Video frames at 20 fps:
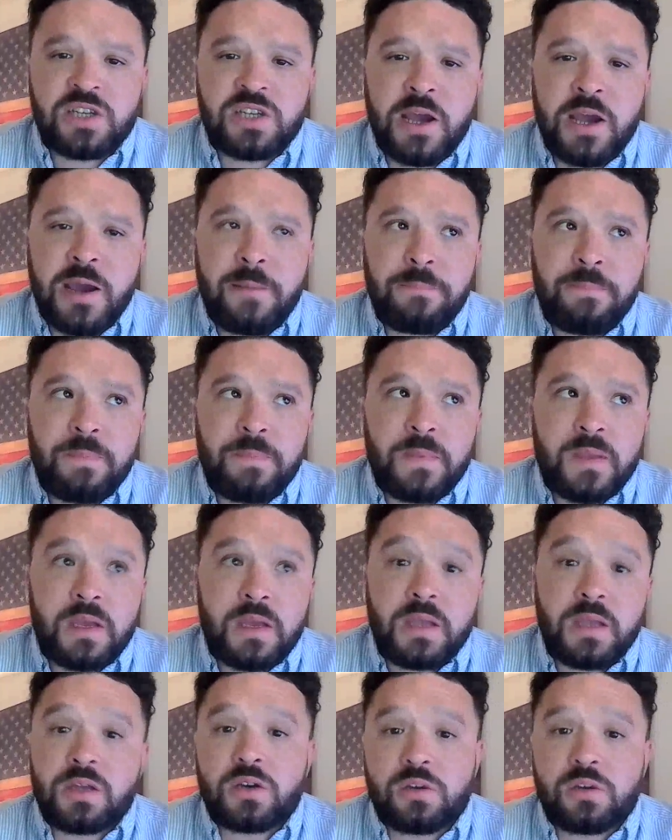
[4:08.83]
Shop,
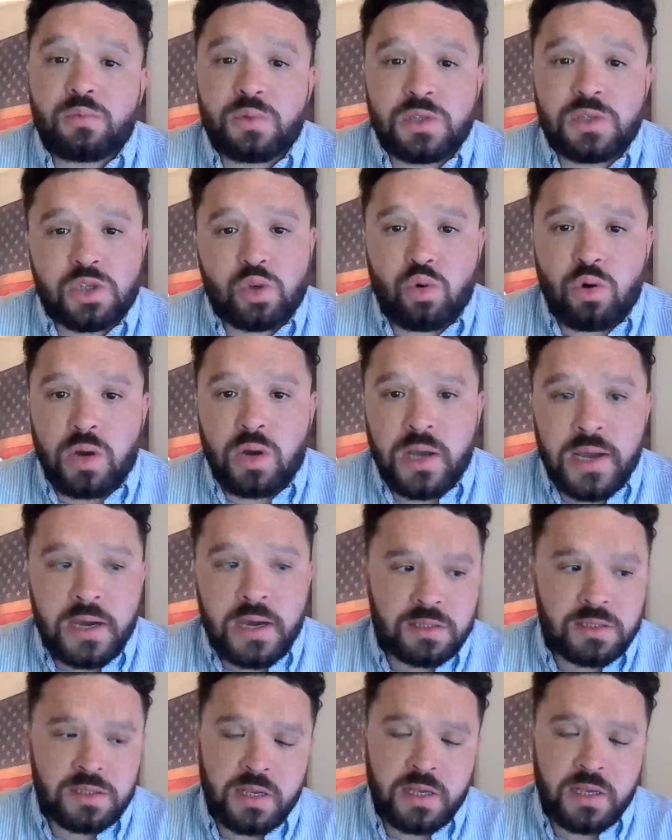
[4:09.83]
and the Goodwin
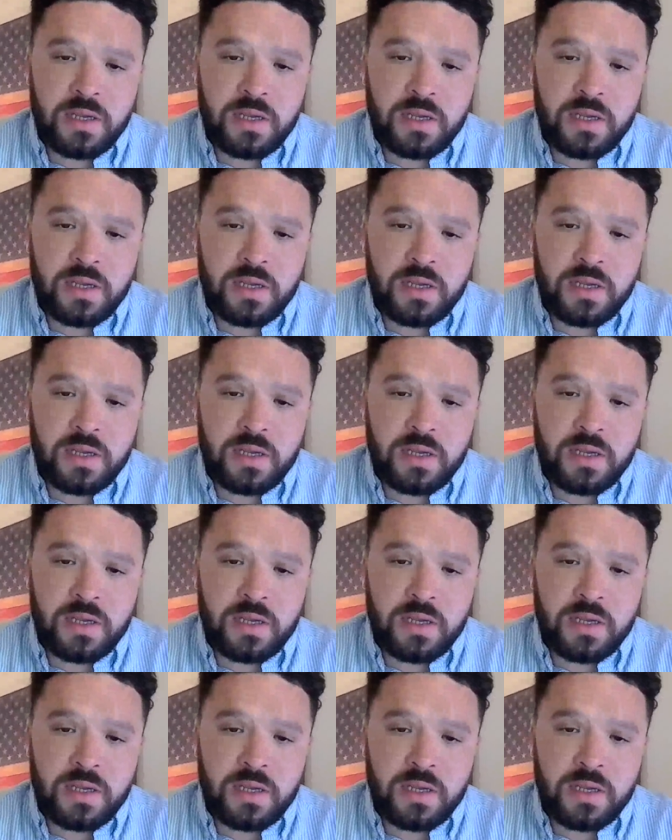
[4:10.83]
Schoolhouse.